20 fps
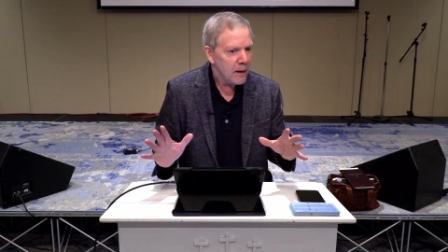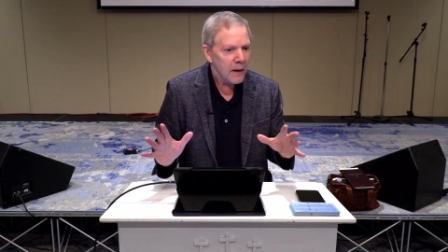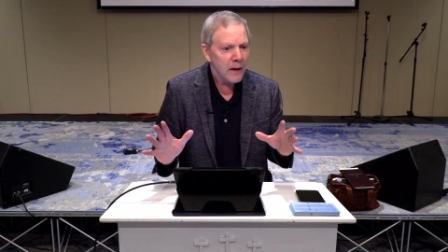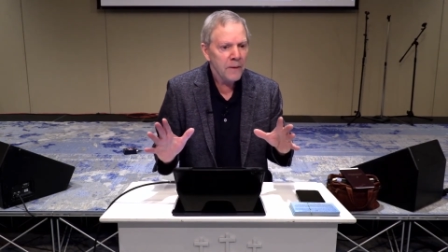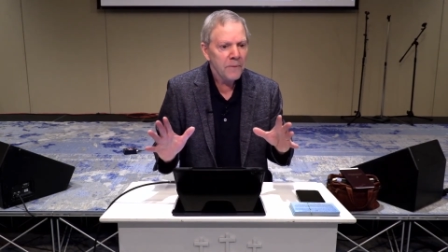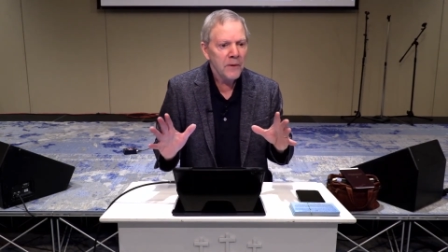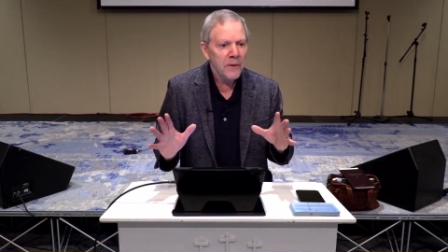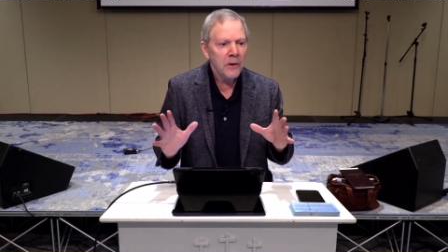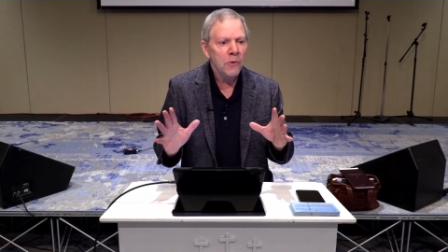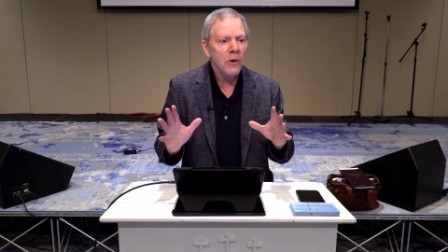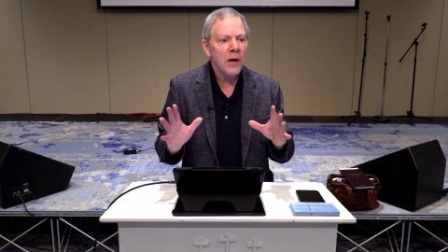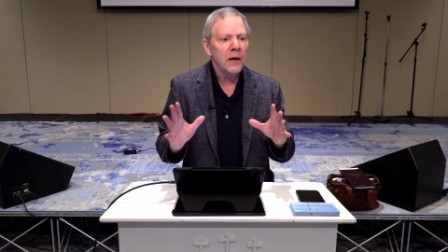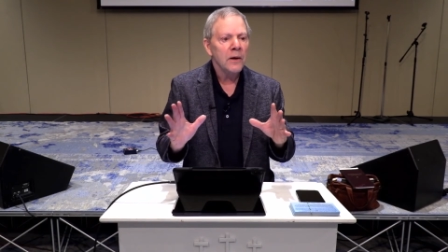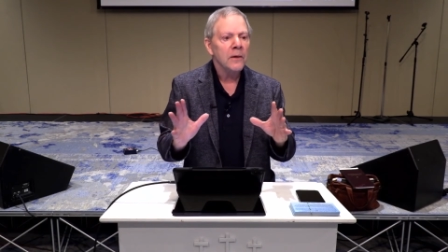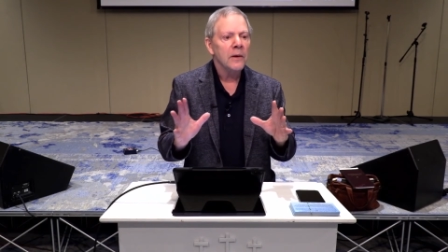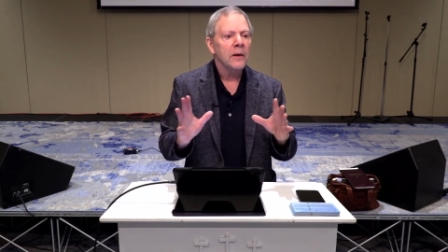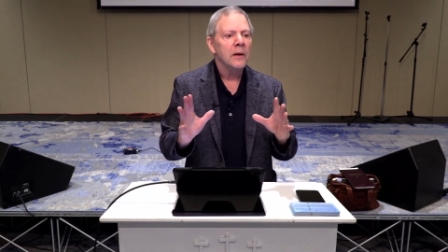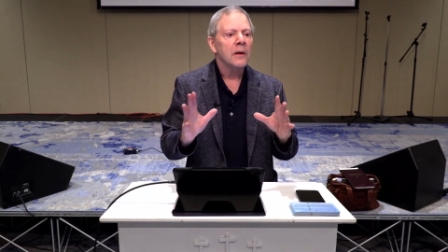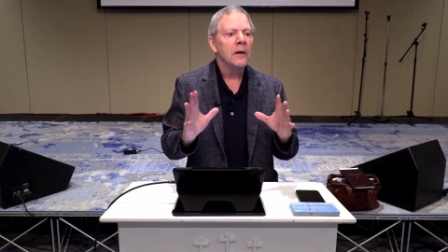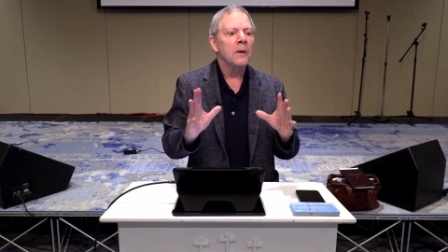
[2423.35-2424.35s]
And then you
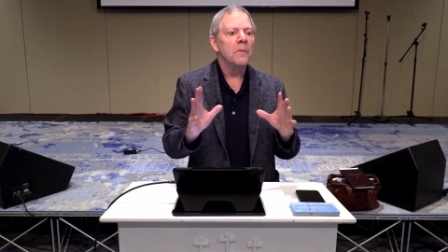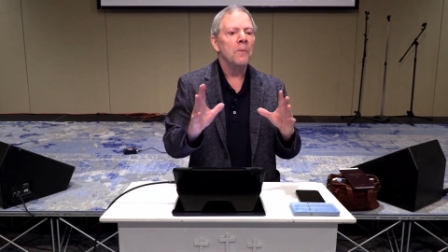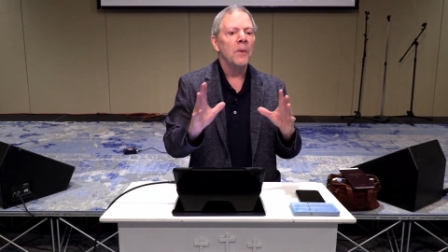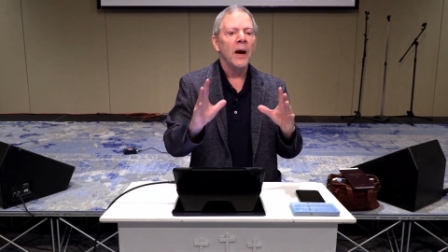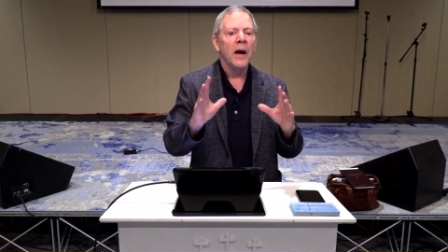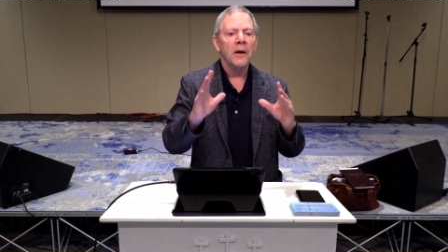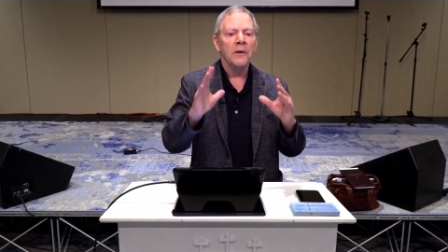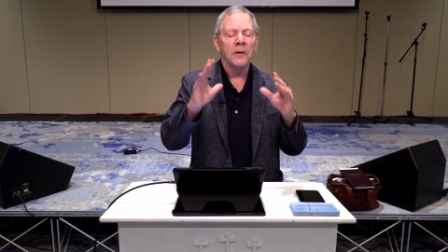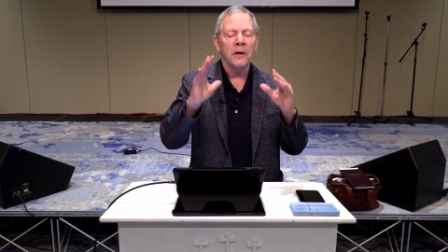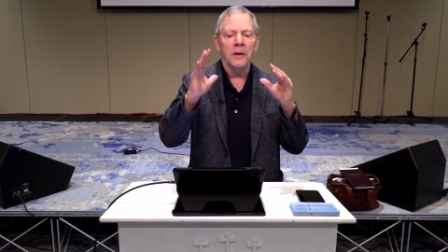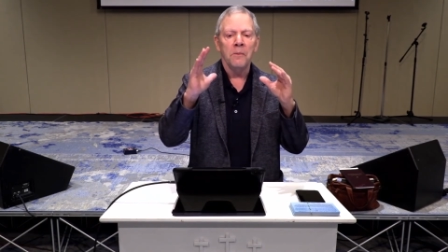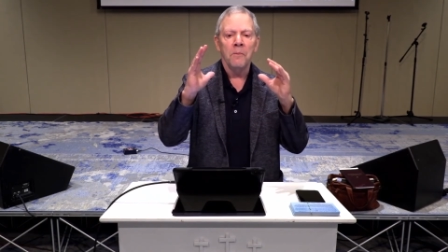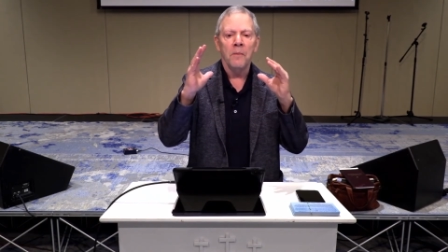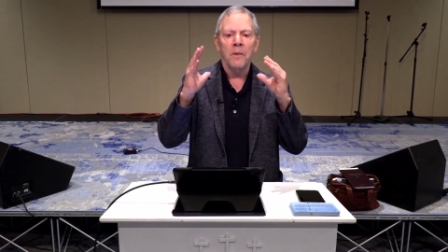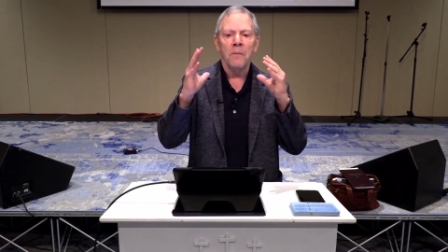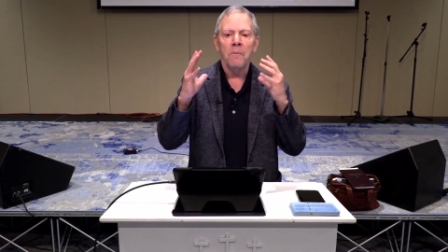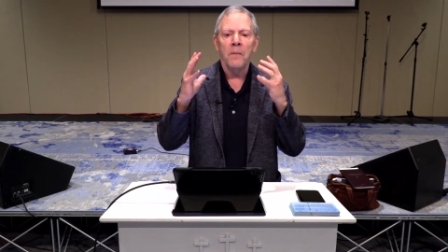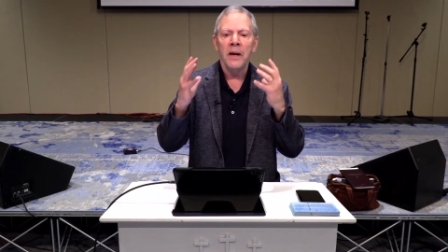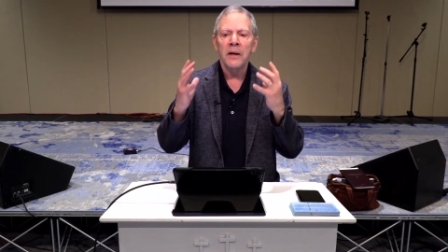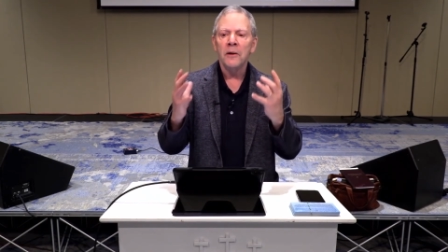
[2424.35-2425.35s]
get this capacity,
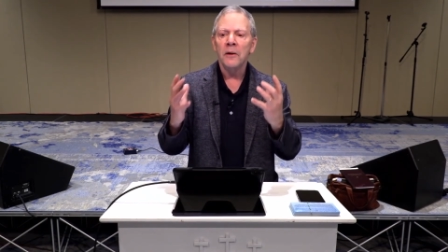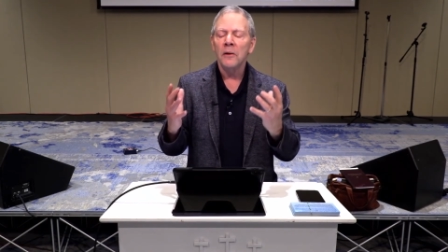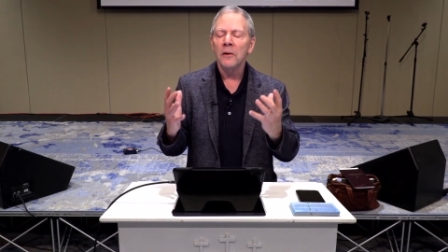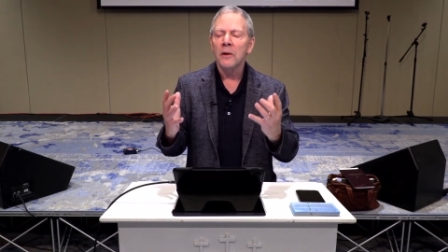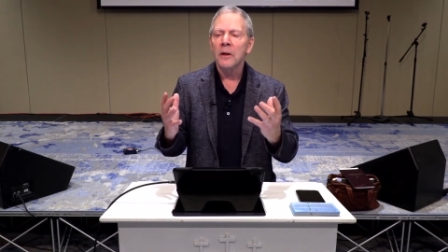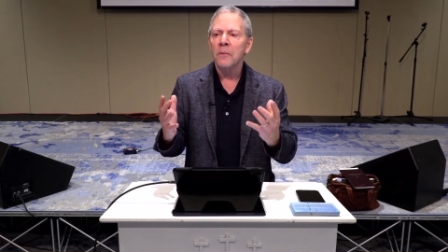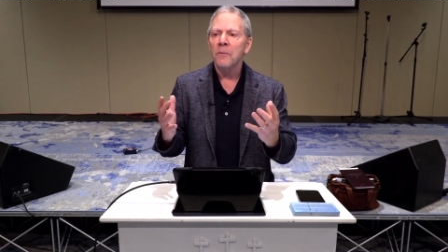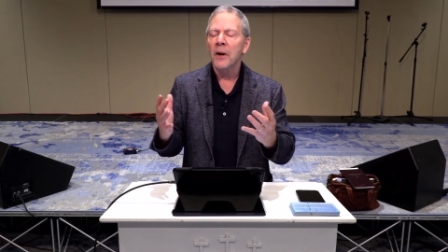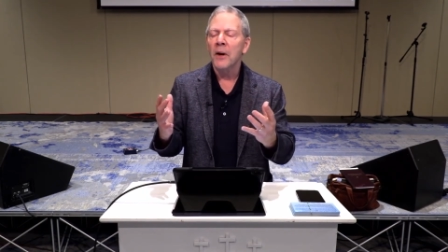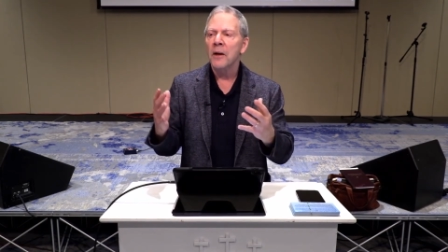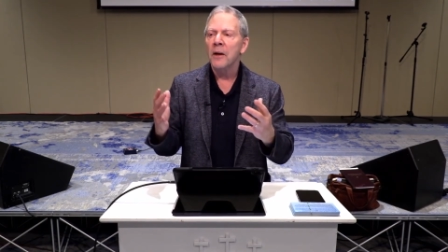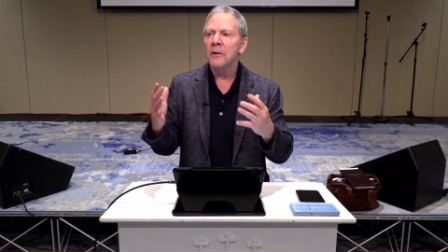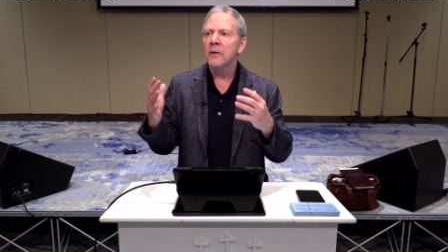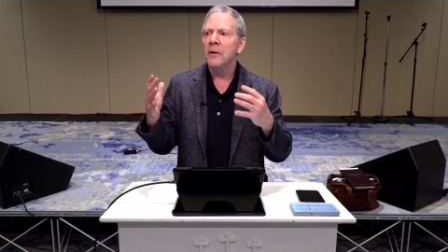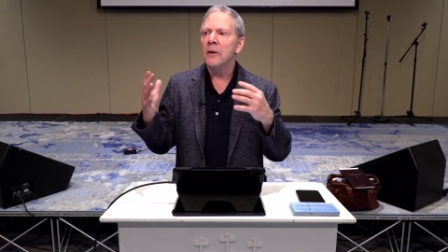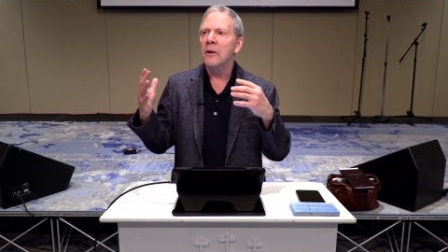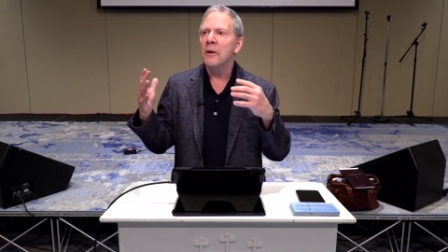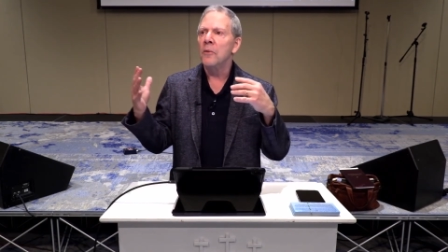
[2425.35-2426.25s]
mental capacity.